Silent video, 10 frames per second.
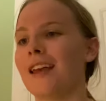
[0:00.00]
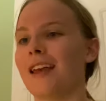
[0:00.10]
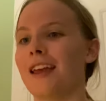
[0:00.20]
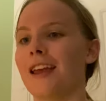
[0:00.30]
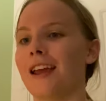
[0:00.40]

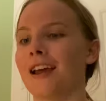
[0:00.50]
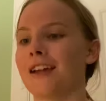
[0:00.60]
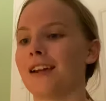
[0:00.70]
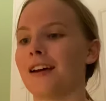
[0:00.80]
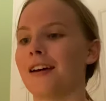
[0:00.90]

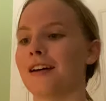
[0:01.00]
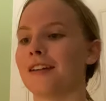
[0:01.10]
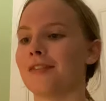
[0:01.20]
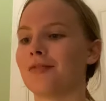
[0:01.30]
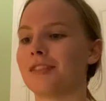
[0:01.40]
and
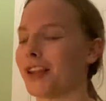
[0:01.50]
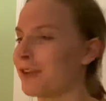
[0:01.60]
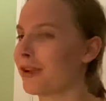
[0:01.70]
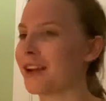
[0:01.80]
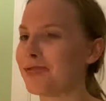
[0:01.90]
thank you
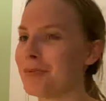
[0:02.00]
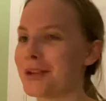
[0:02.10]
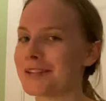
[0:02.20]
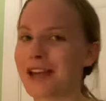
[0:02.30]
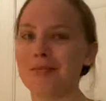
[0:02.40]
for giving me
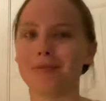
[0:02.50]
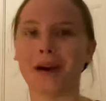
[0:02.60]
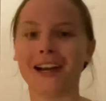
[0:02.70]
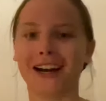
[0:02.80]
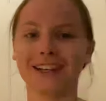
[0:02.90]
your time.
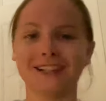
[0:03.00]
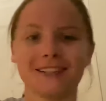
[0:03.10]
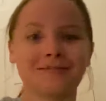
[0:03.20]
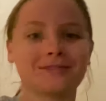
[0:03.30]
Bye, guys.